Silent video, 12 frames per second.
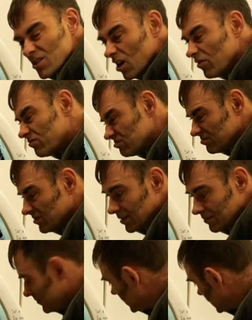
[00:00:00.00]
off.
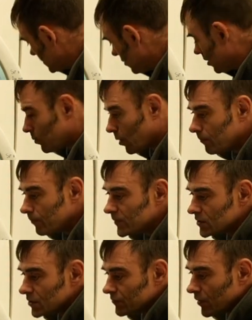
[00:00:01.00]
It's not a problem,
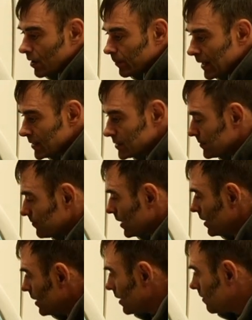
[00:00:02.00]
it's just fiberglass.
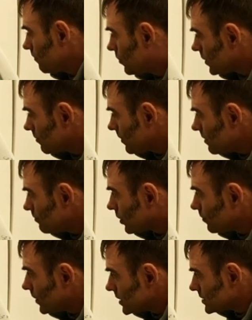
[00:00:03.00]
But the main
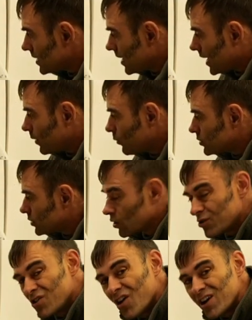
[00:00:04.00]
problem is I wanted to
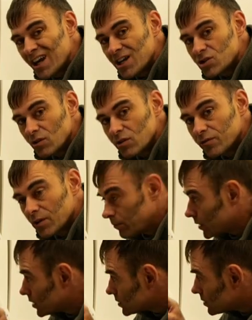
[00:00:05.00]
go 9 inch on the front,
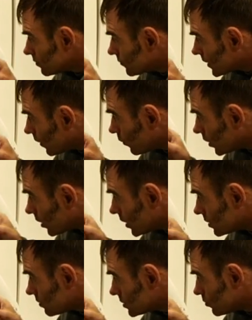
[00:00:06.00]
because don't forget, we've got
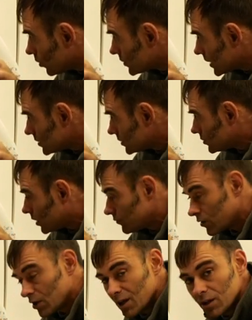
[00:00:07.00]
a small Tesla
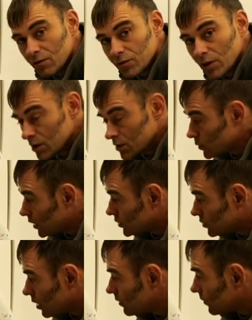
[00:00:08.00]
drive unit in the front as well
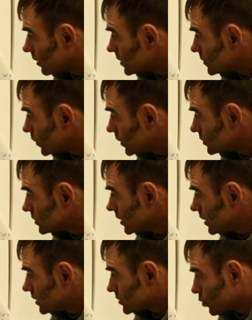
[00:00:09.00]
driving these wheels.
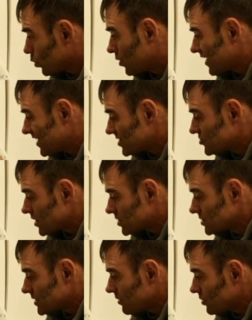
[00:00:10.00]
So we want to get the
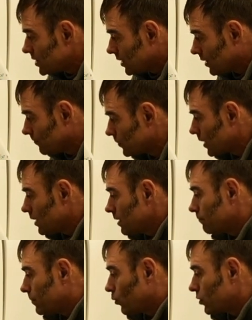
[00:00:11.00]
traction down here.
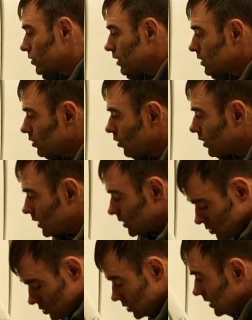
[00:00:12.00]
But with 9
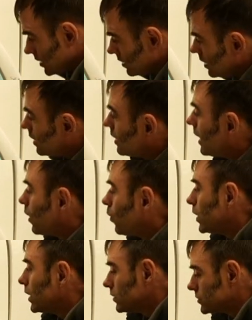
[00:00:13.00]
inch
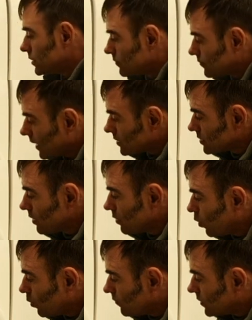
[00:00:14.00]
wheels, in fact,
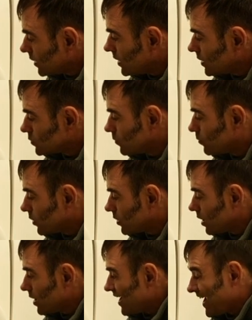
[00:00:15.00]
what we've done here is we've
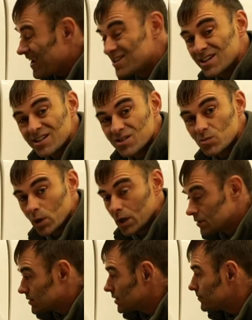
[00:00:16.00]
put 8 inch
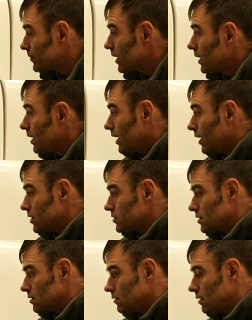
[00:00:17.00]
wheels in, and
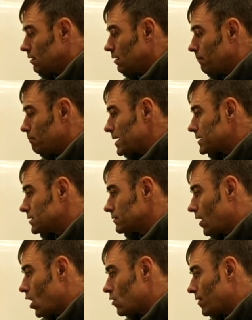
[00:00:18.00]
there's a
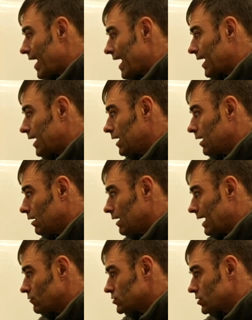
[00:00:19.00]
massive overhang here
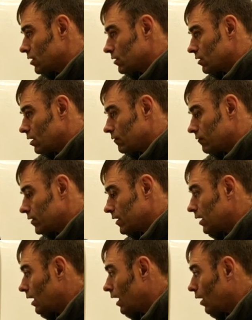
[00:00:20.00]
outside of
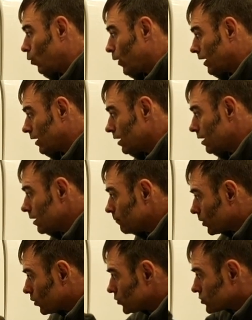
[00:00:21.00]
the wing,
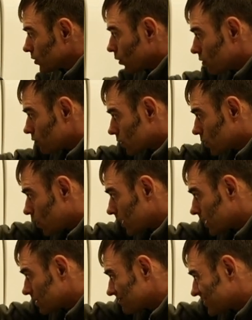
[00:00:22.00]
but also we're
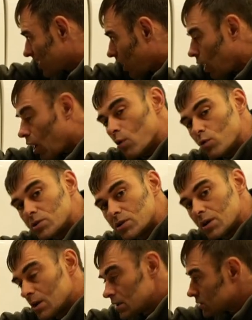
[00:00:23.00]
quite
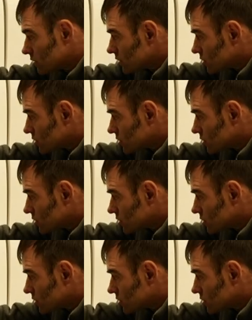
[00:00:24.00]
close to the